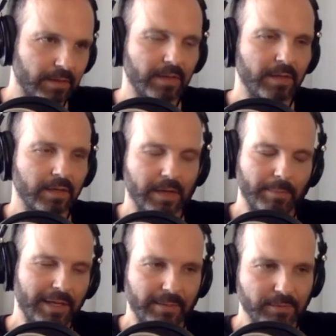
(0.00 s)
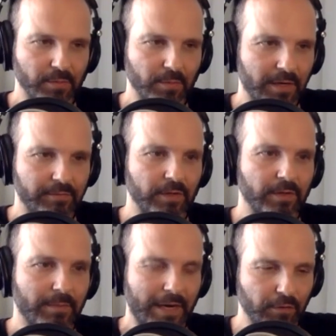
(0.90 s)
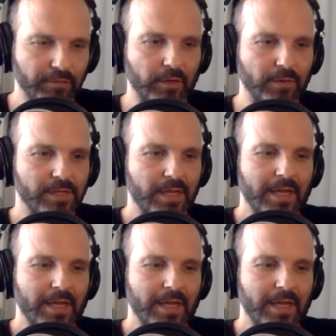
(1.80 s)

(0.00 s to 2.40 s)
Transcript: a couple amps or whatever and microphones.